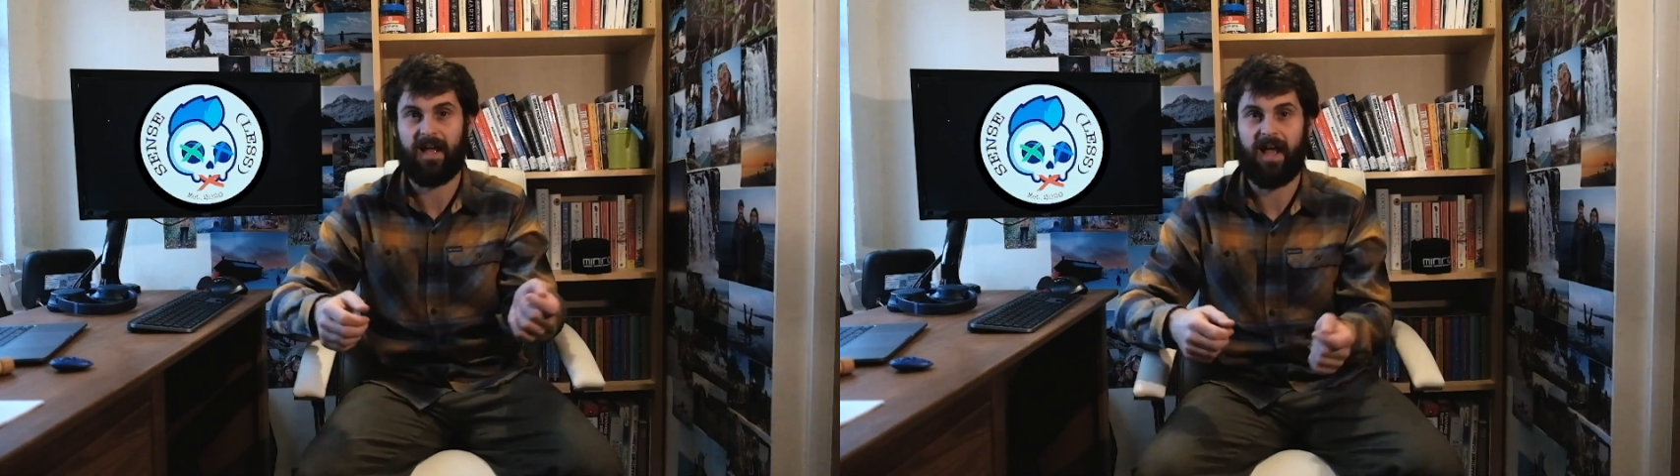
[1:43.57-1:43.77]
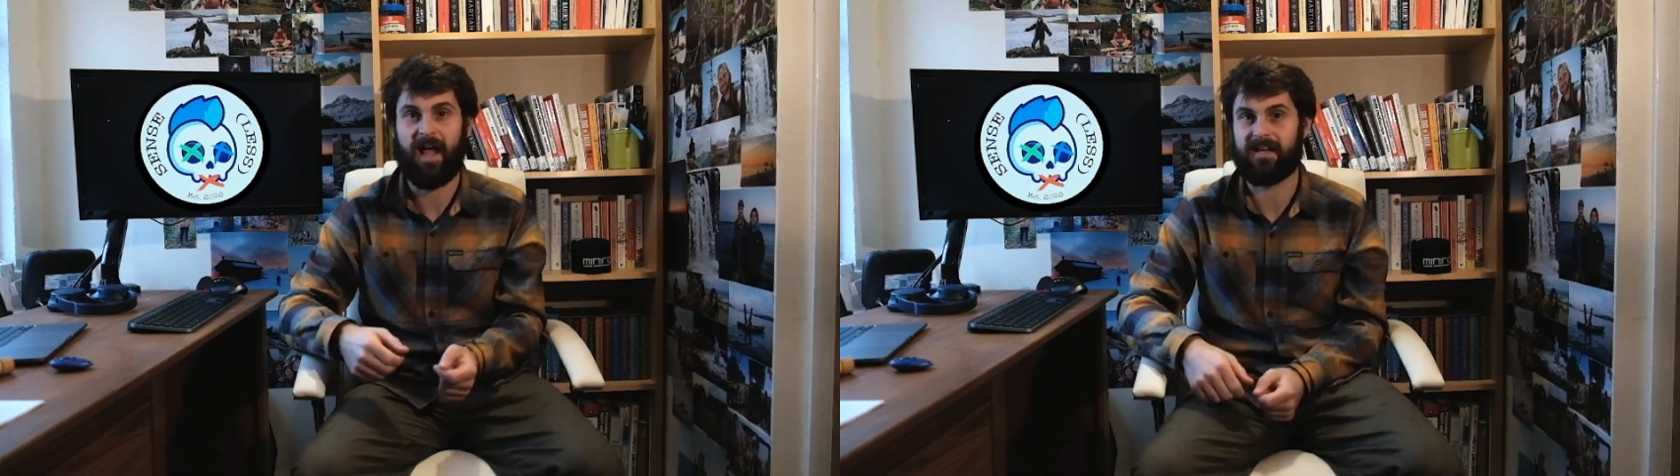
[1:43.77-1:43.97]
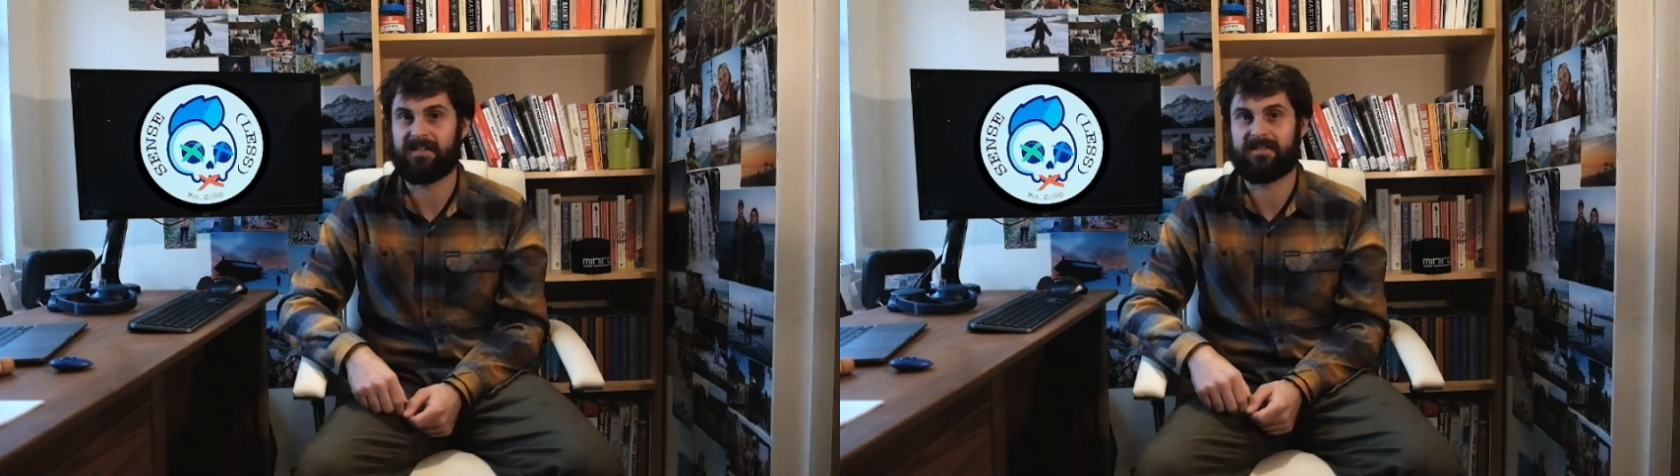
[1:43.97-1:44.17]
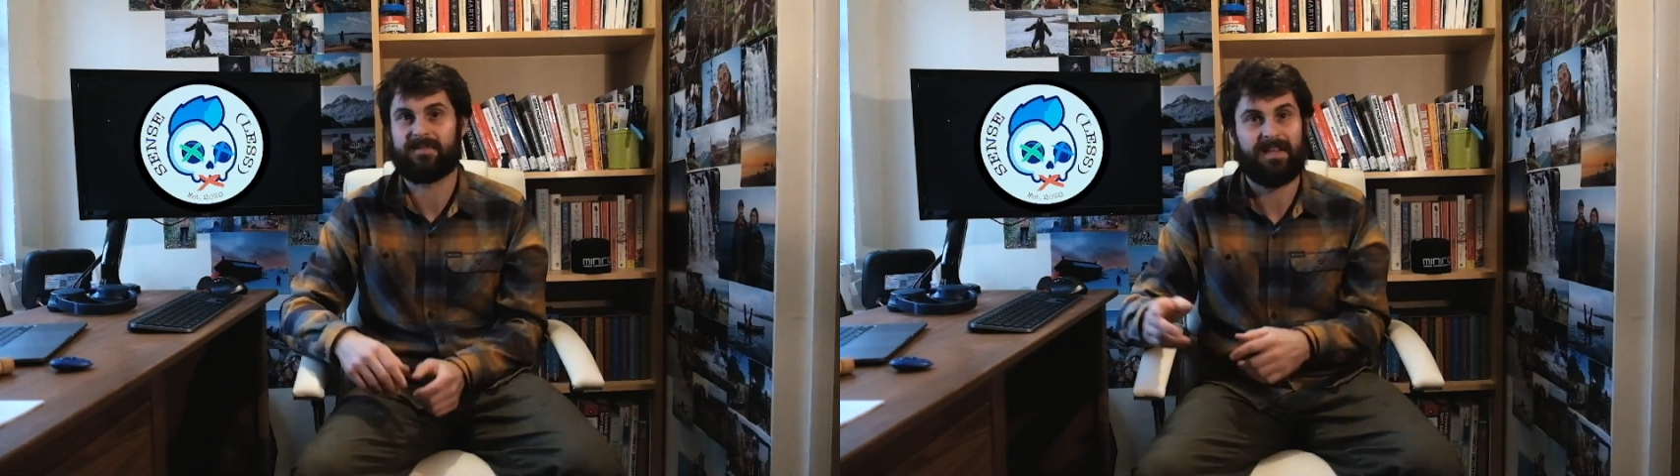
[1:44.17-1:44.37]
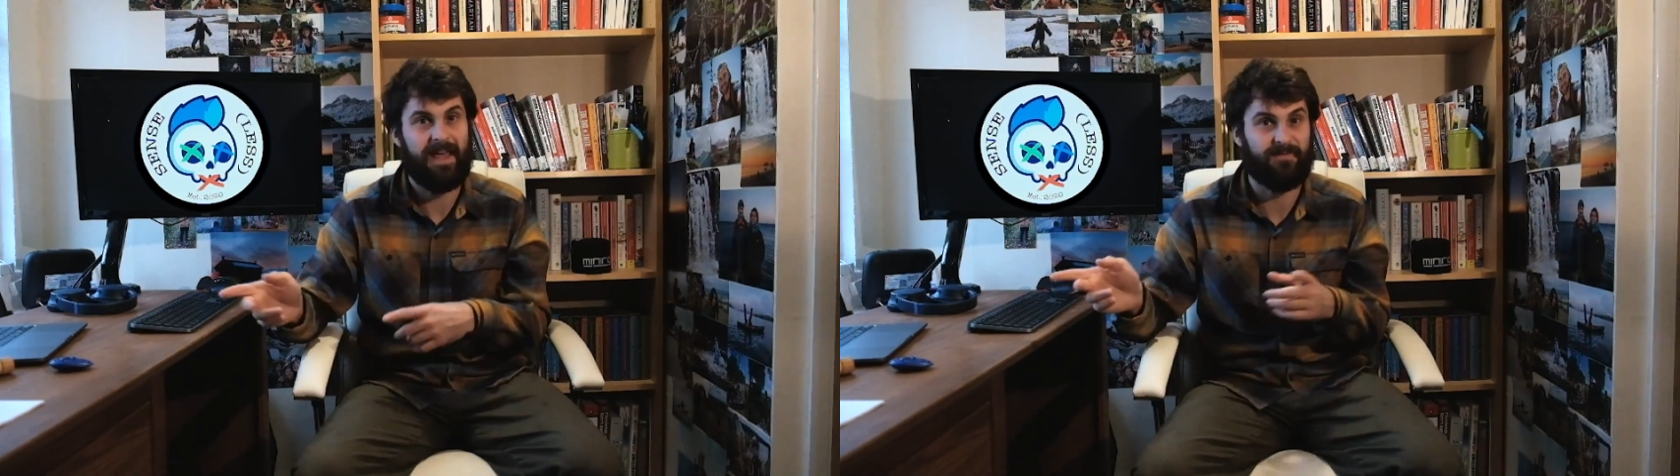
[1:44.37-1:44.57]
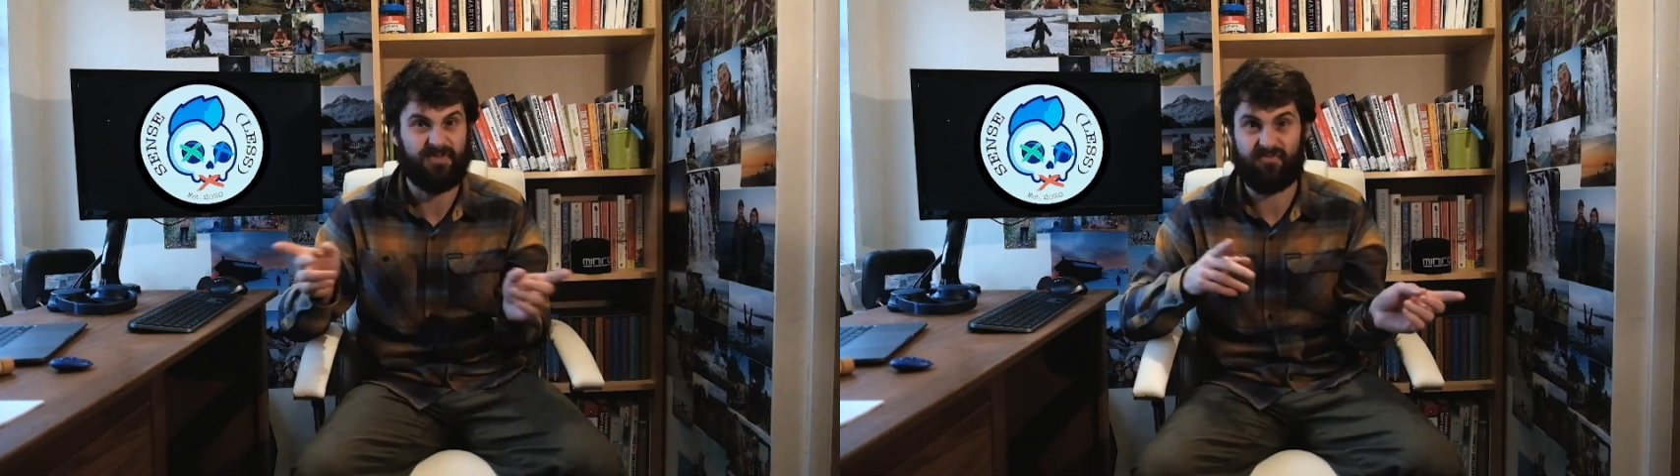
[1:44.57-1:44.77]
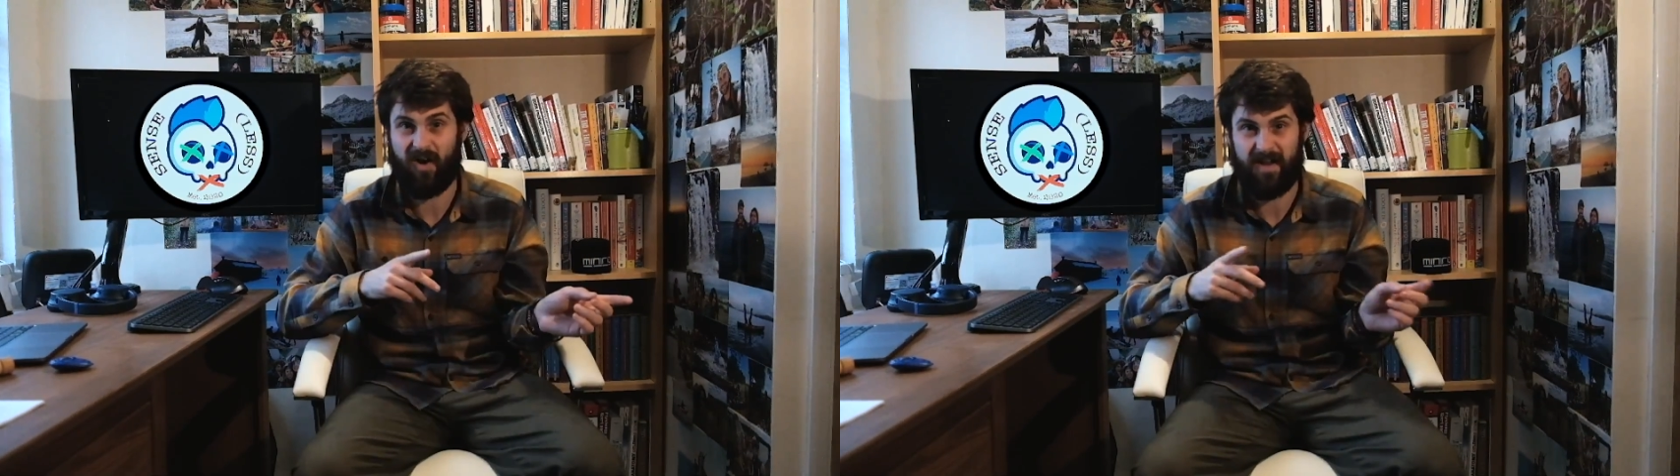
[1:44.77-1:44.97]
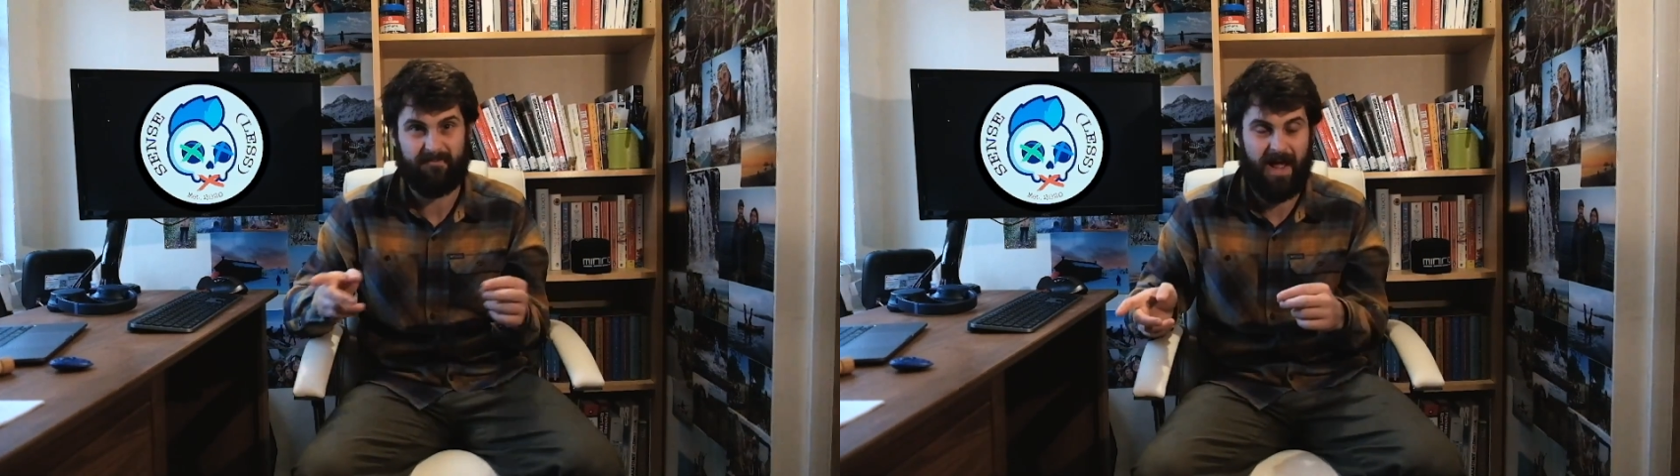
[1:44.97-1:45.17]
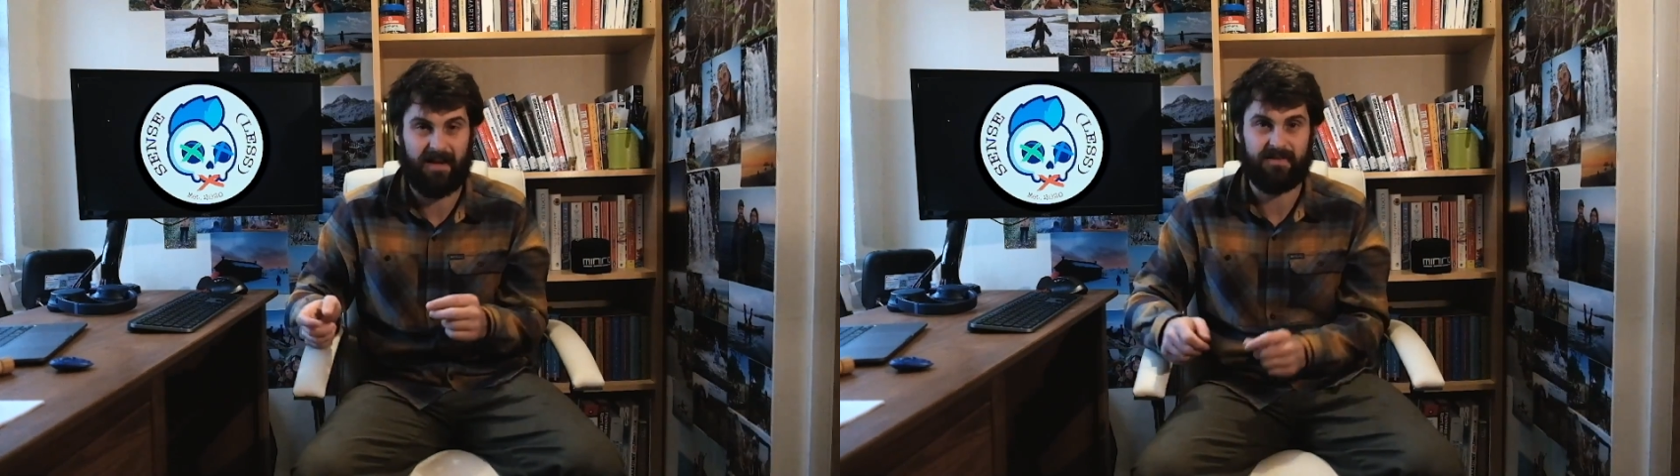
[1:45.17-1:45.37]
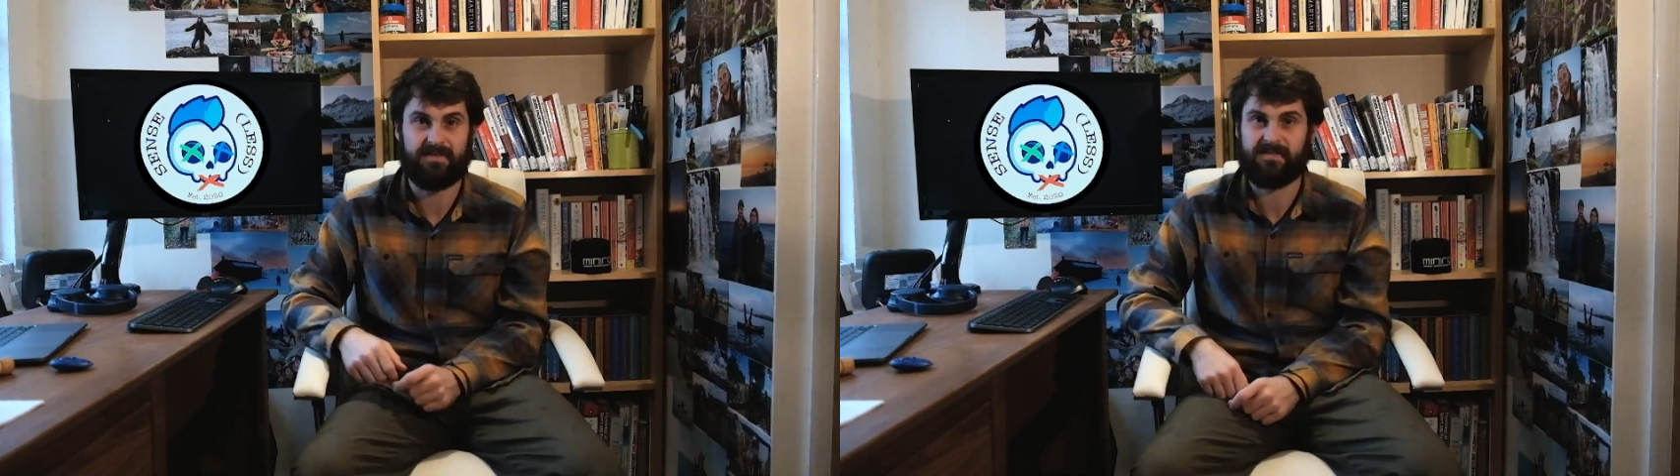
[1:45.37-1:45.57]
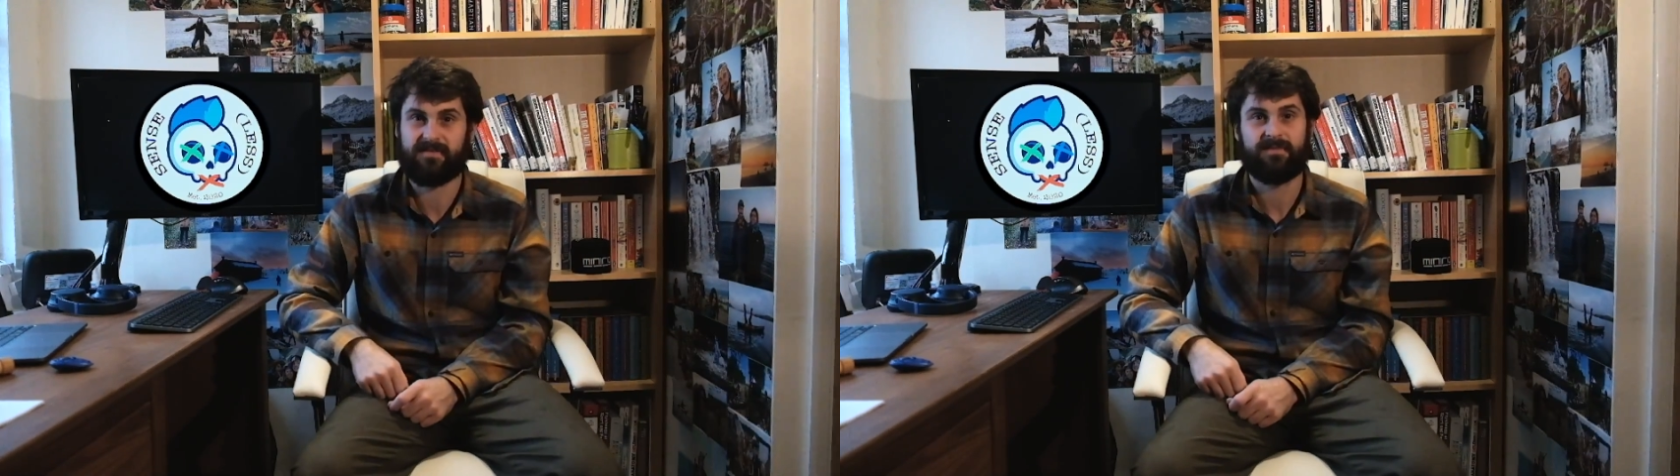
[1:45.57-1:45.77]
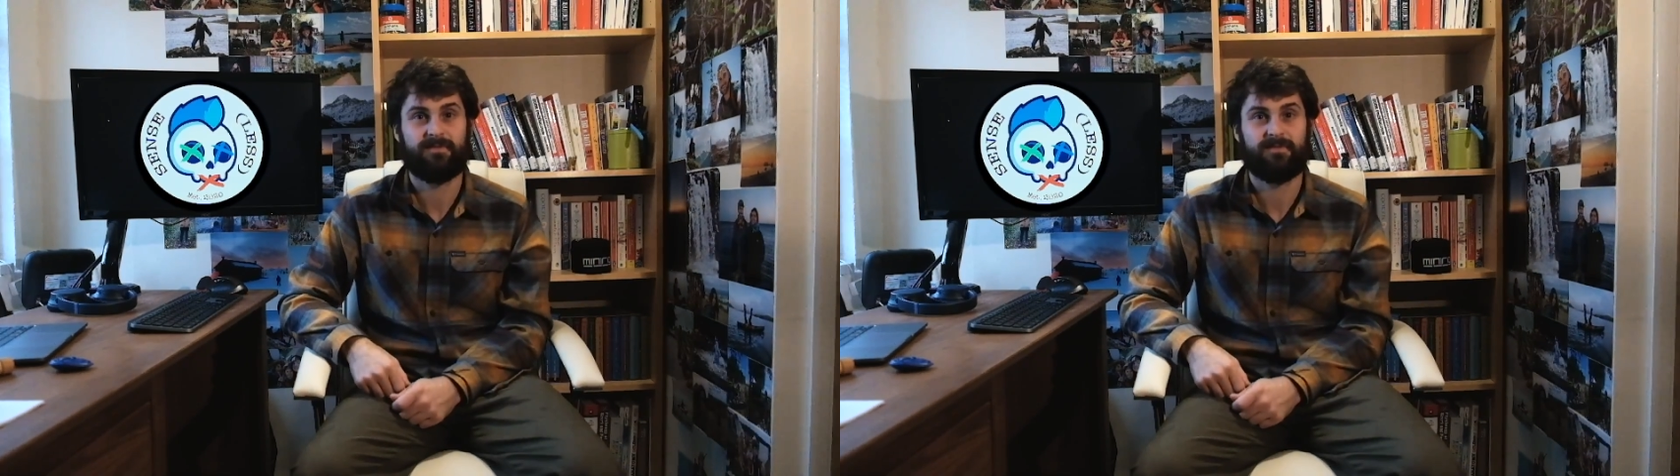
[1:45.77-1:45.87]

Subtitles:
and left and right balance